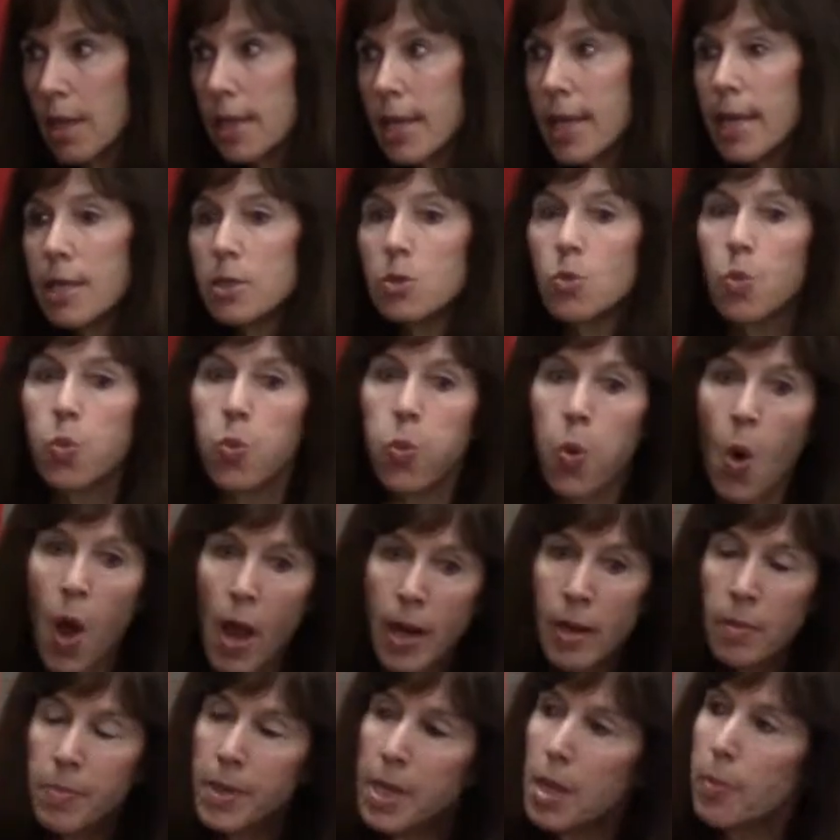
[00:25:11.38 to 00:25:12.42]
Kids
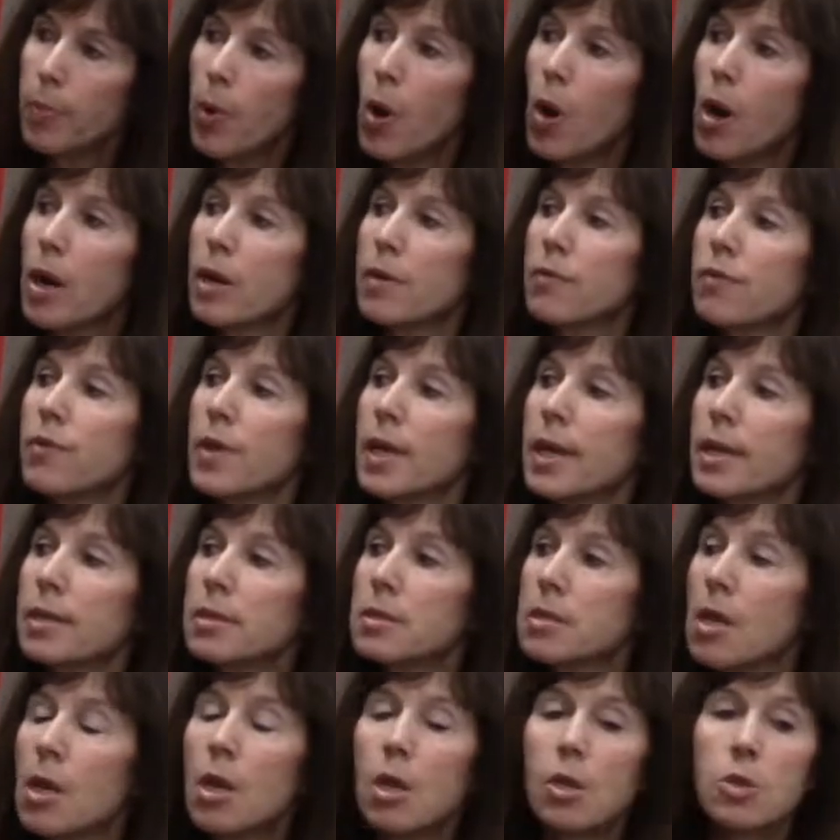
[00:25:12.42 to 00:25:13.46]
want to be a part of
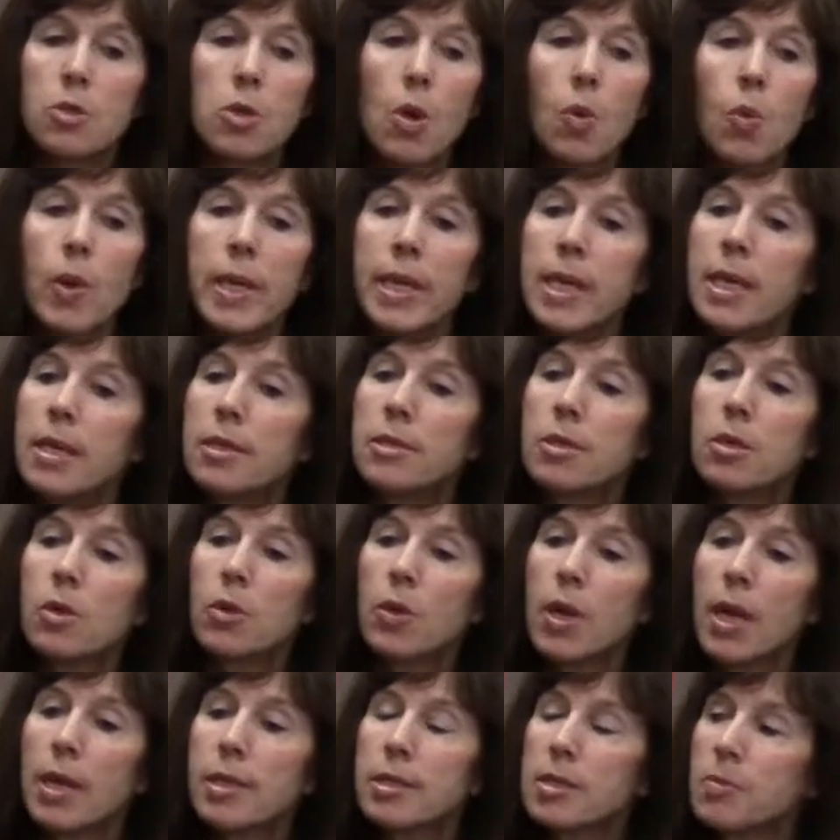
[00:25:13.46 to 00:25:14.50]
things, so we need to
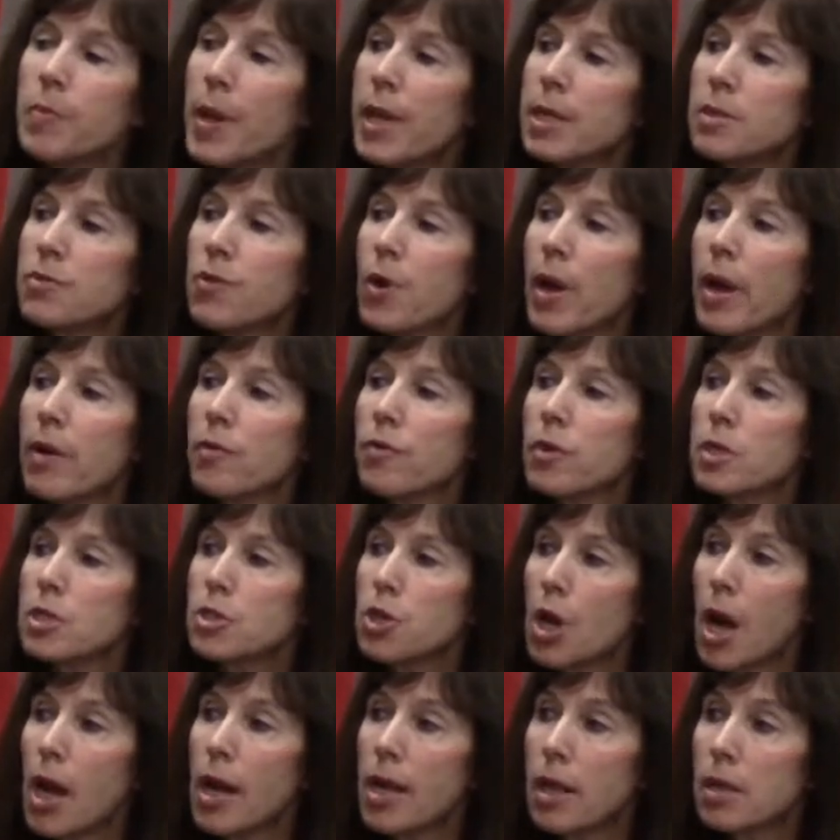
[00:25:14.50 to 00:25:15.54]
create a space for every
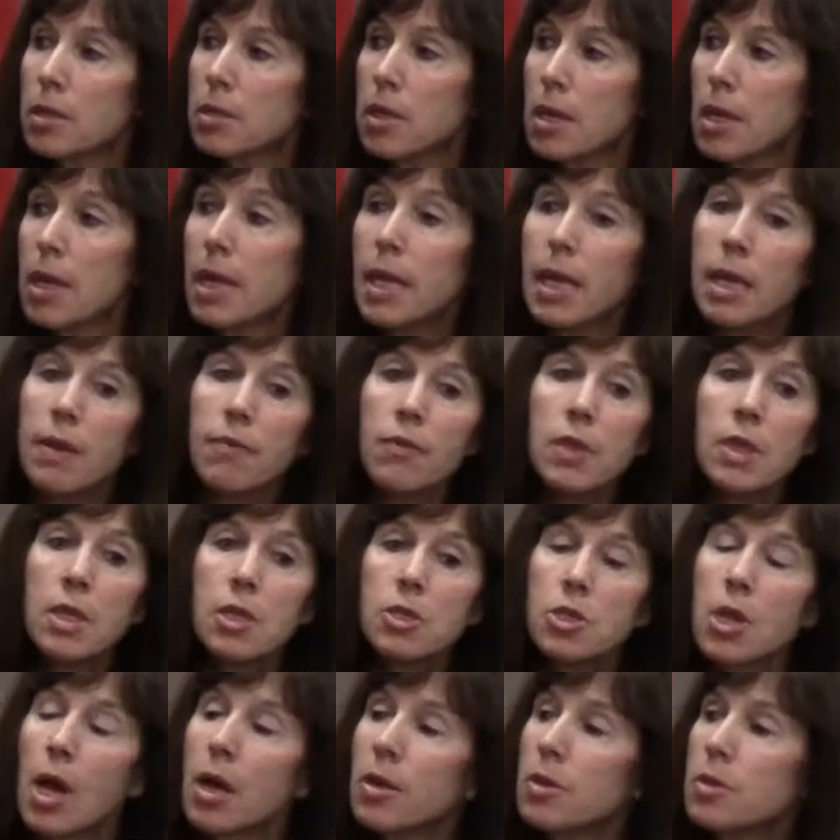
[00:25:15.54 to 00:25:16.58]
child, even
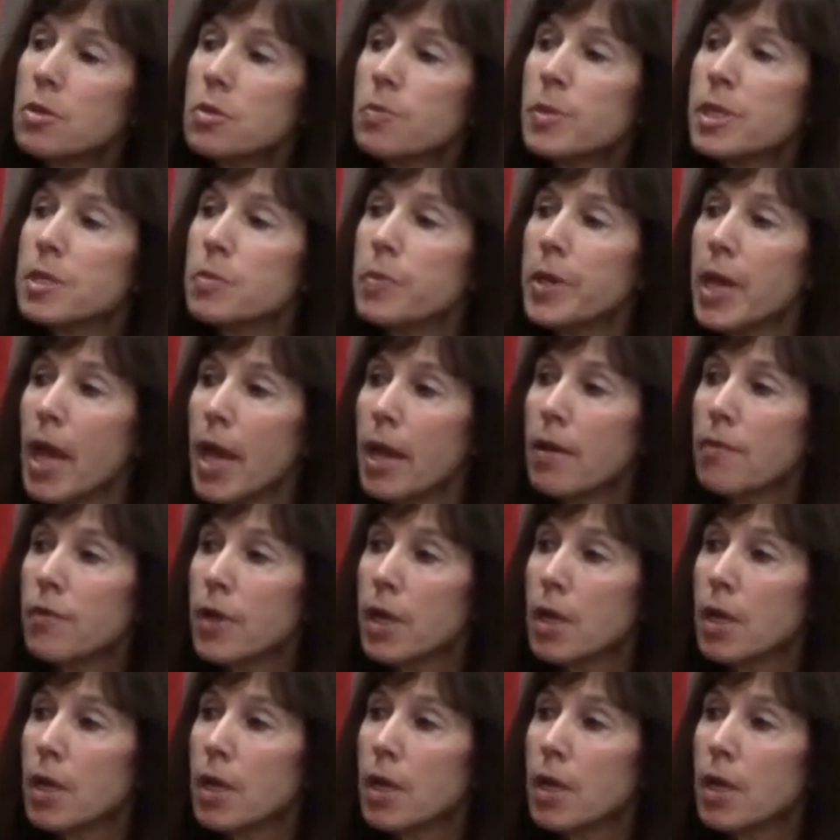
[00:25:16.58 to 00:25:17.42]
the child who's misbehaving.